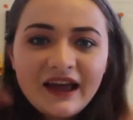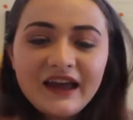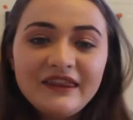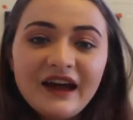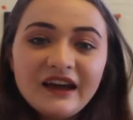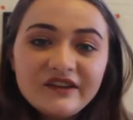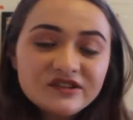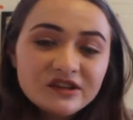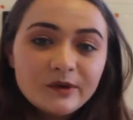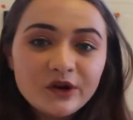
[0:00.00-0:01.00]
and that if
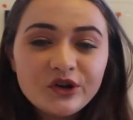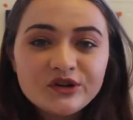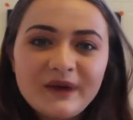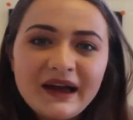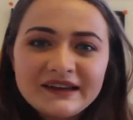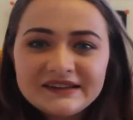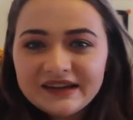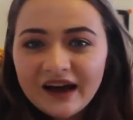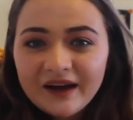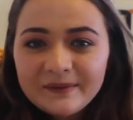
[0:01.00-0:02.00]
someone goes back in
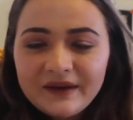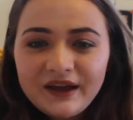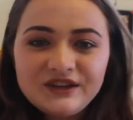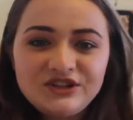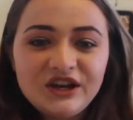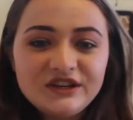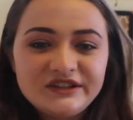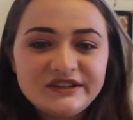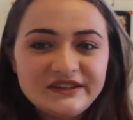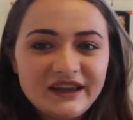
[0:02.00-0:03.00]
time and
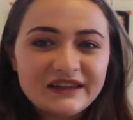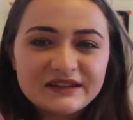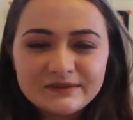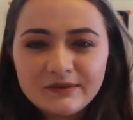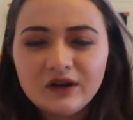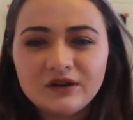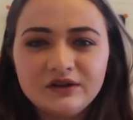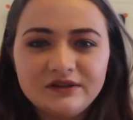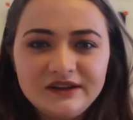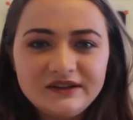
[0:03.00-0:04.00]
changes a small
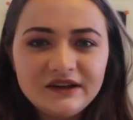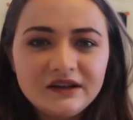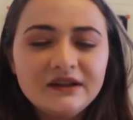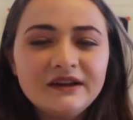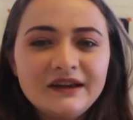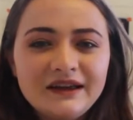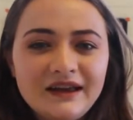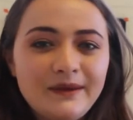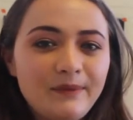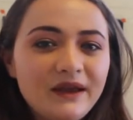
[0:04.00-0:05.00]
little detail,
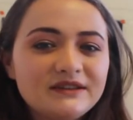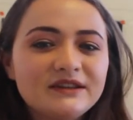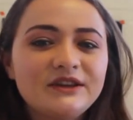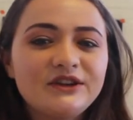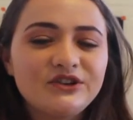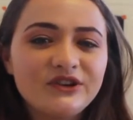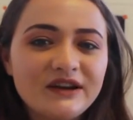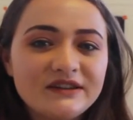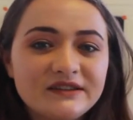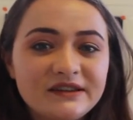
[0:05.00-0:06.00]
it basically
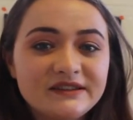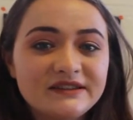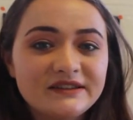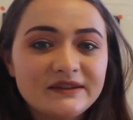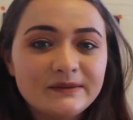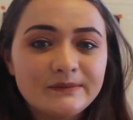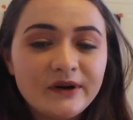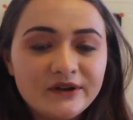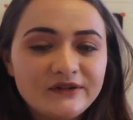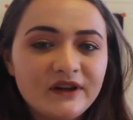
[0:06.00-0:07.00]
creates this
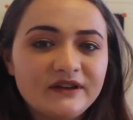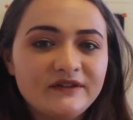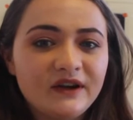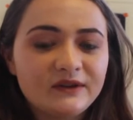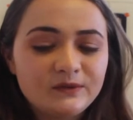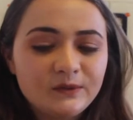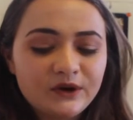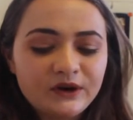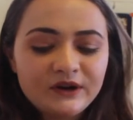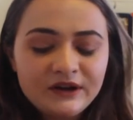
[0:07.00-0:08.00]
butterfly effect
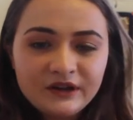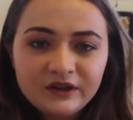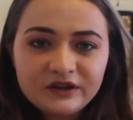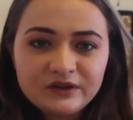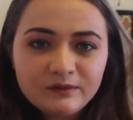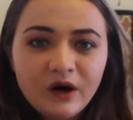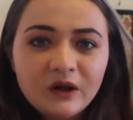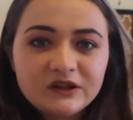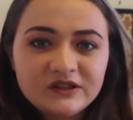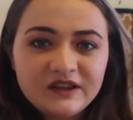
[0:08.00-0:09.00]
where the
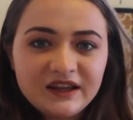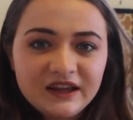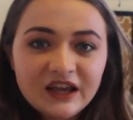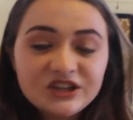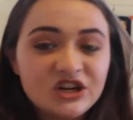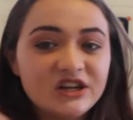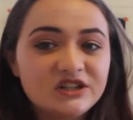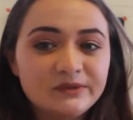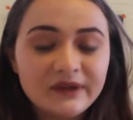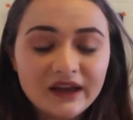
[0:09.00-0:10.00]
smallest thing can
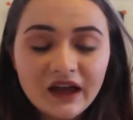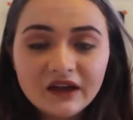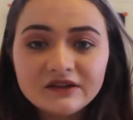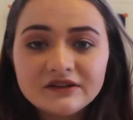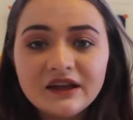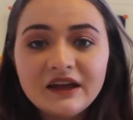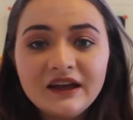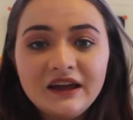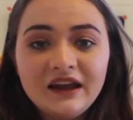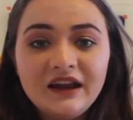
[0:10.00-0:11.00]
change something else,
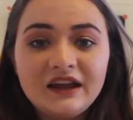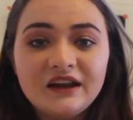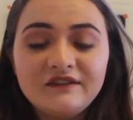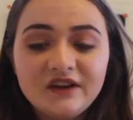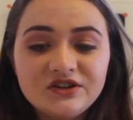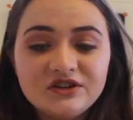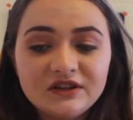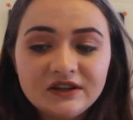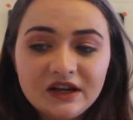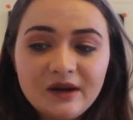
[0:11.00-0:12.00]
and it can
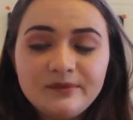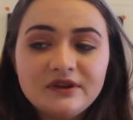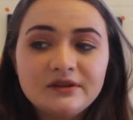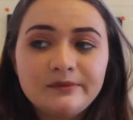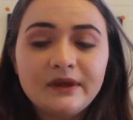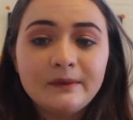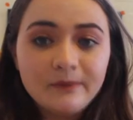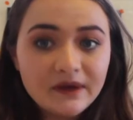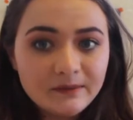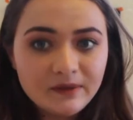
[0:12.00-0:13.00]
eventually lead up to something
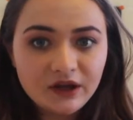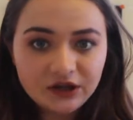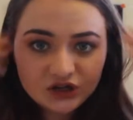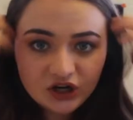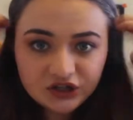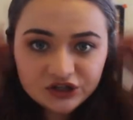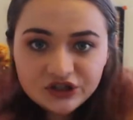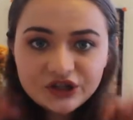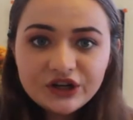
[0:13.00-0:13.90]
big being changed.